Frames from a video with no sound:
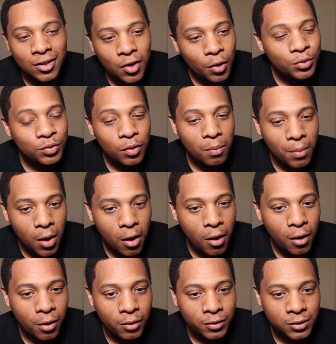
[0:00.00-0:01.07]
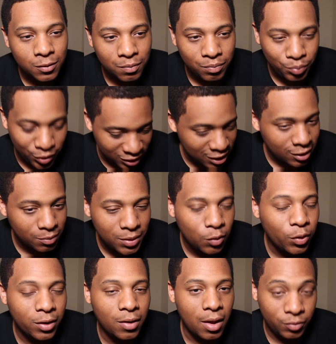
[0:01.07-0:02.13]
he goes to a mall to pretend
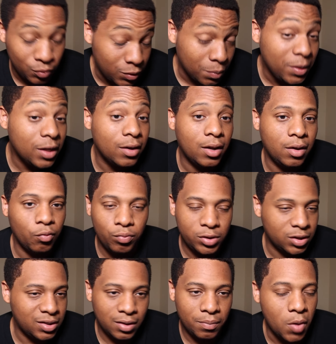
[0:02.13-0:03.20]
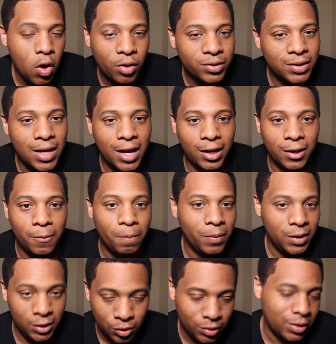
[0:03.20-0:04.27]
to be just a mall Santa.
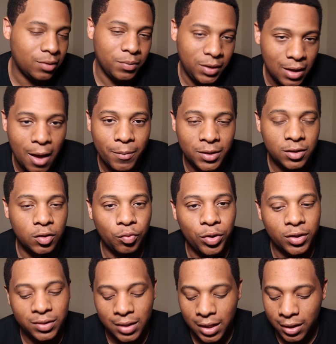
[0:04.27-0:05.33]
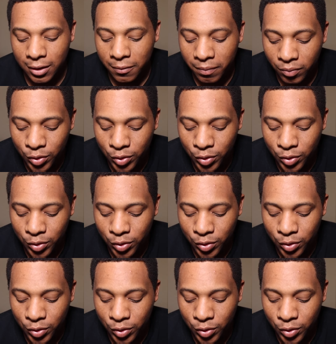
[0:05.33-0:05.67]
He turns out to be obviously the real Santa,